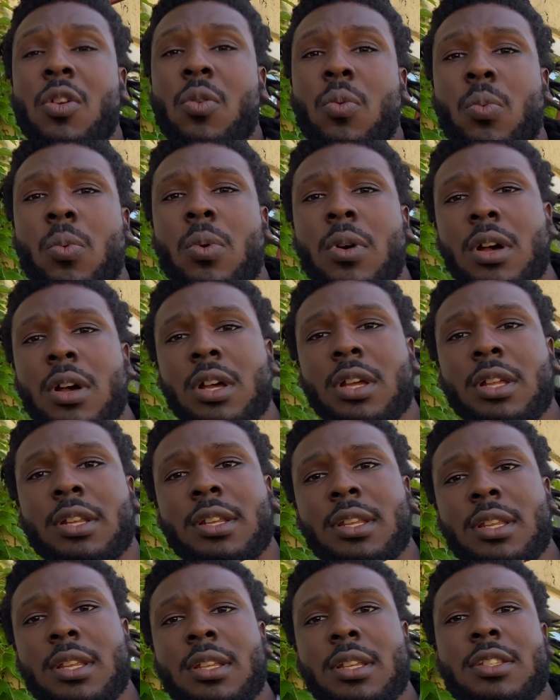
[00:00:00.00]
one
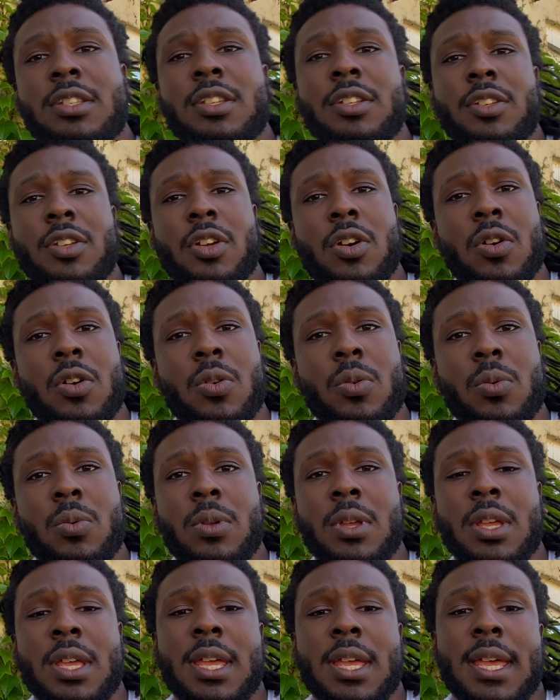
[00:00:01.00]
to know
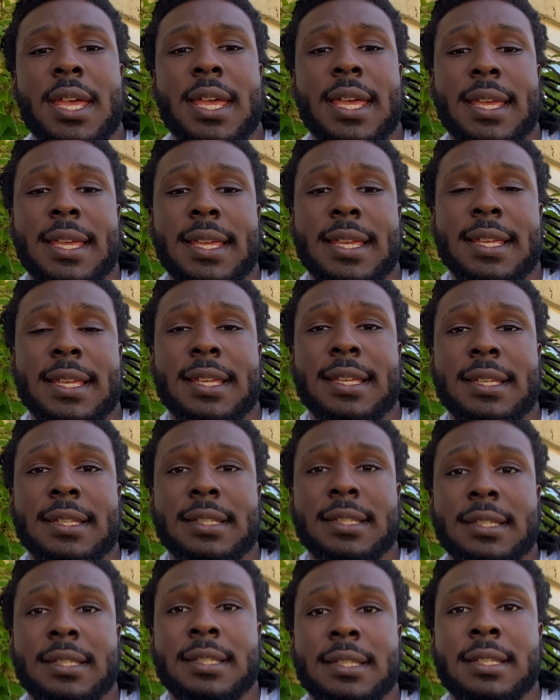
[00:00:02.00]

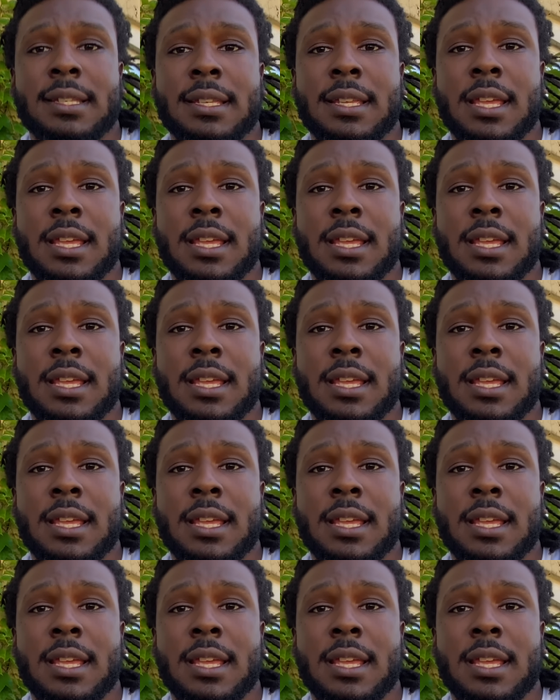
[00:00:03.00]
is